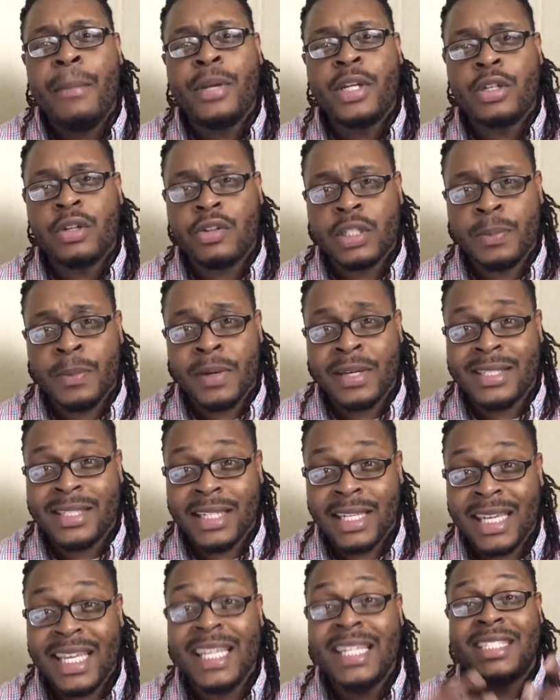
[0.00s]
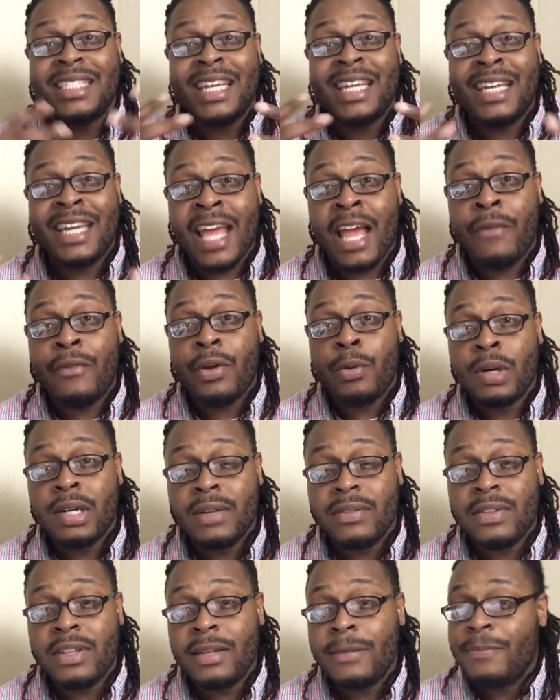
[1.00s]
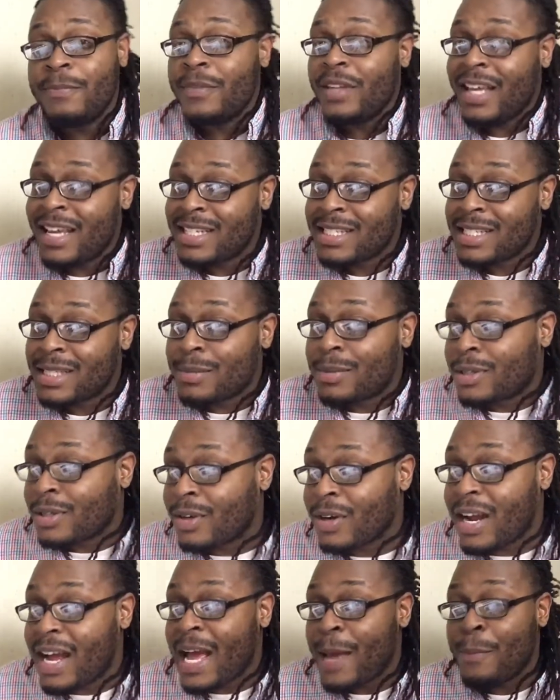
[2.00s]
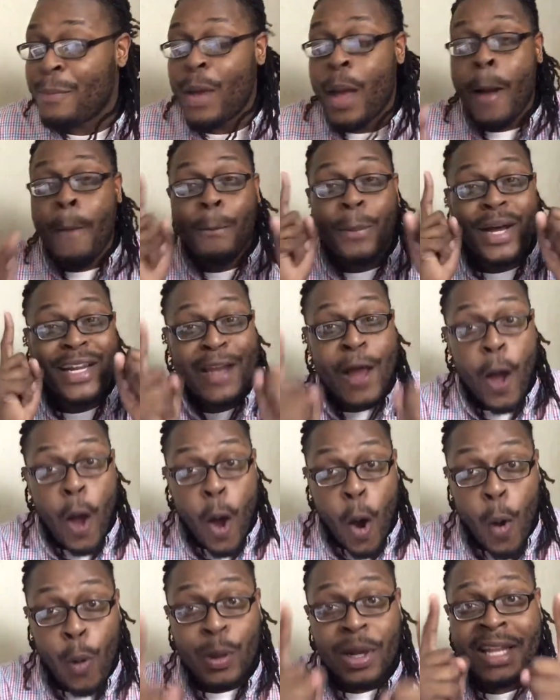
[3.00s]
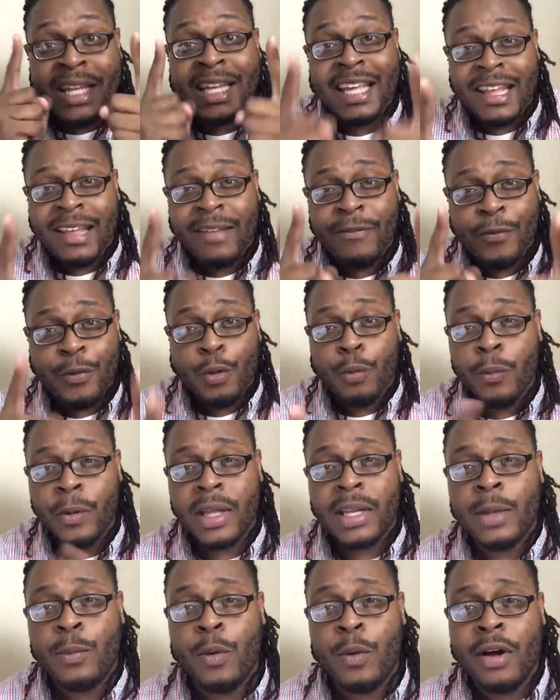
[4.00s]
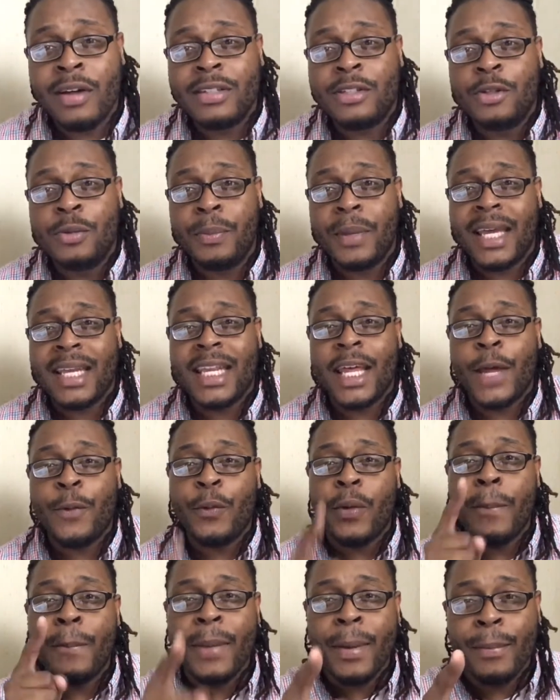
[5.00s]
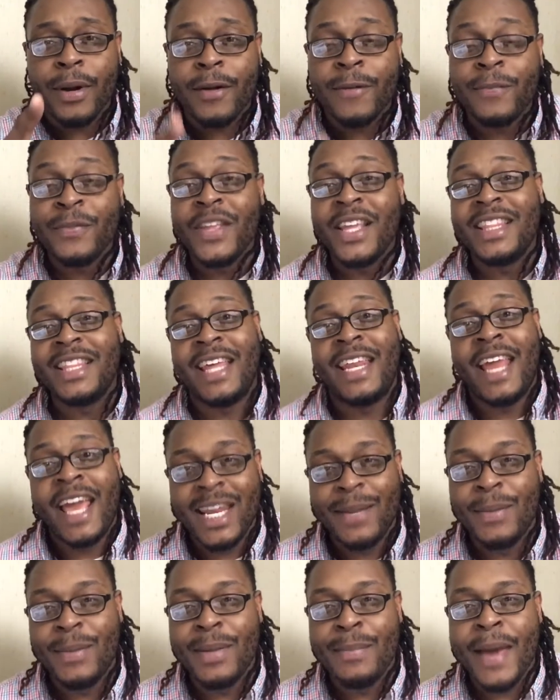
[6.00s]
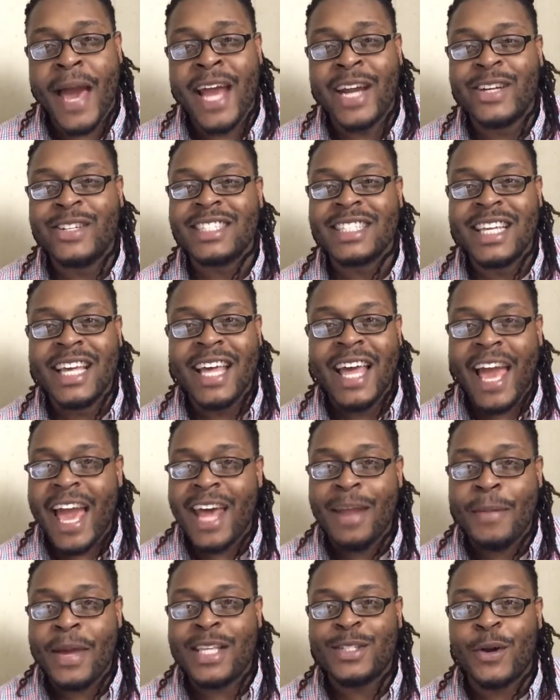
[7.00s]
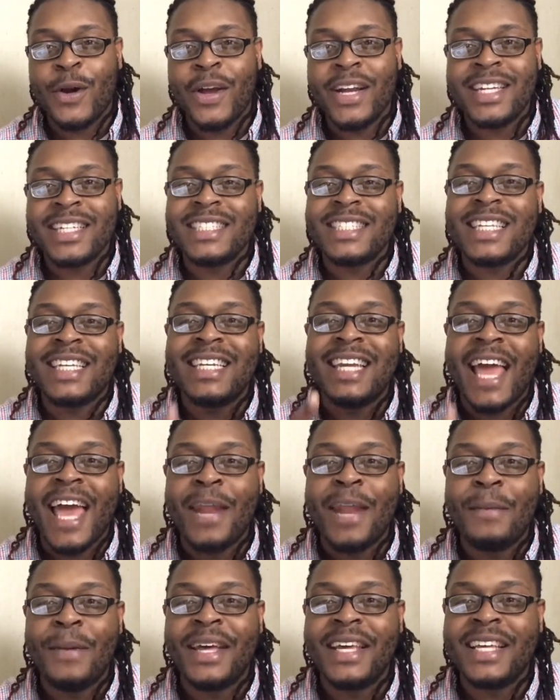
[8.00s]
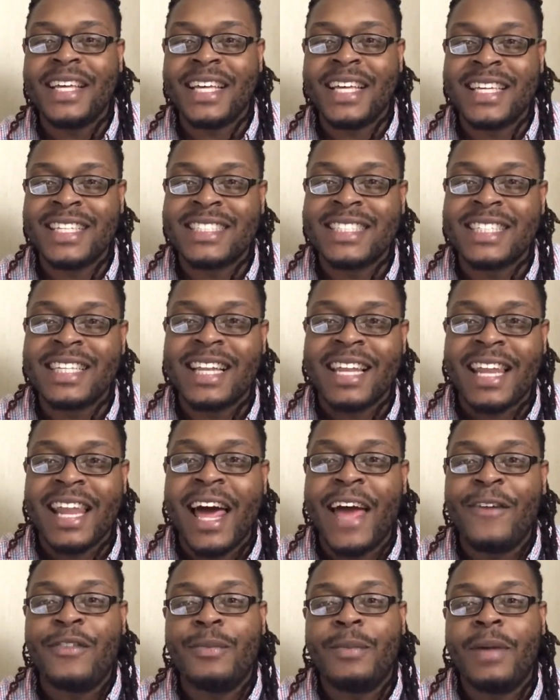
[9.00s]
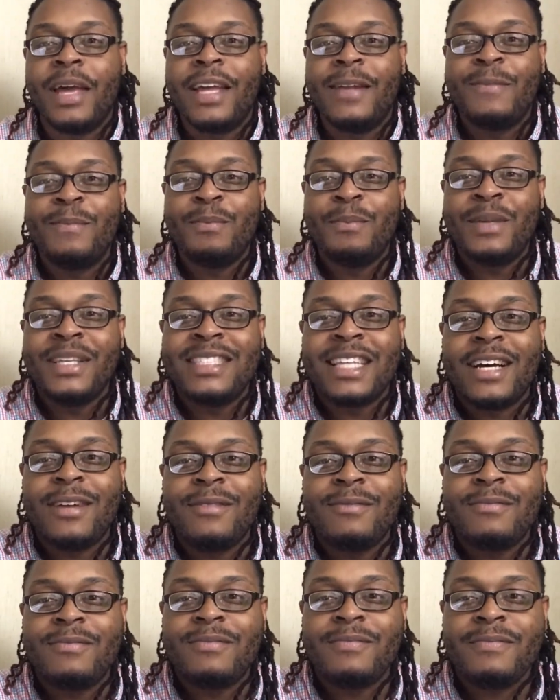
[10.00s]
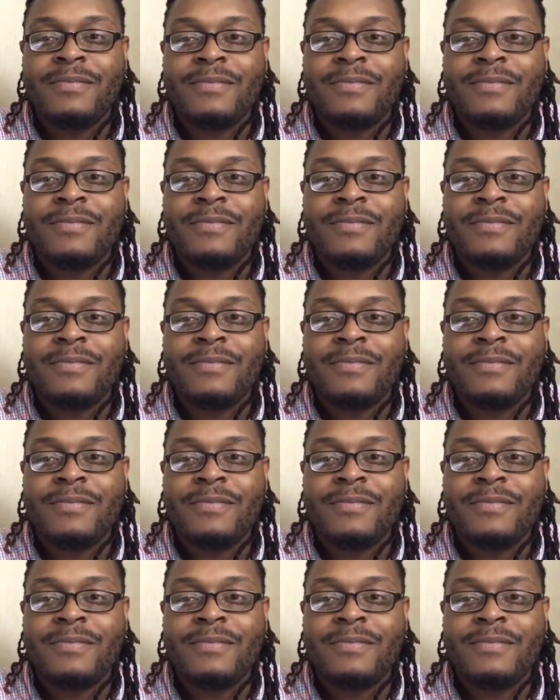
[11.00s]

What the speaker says: I'll be sure to respond to each and every one of them. And subscribe, but only if you really want to, man. And remember that anime matters, anime is greatness, and anime is life, man. Peace out.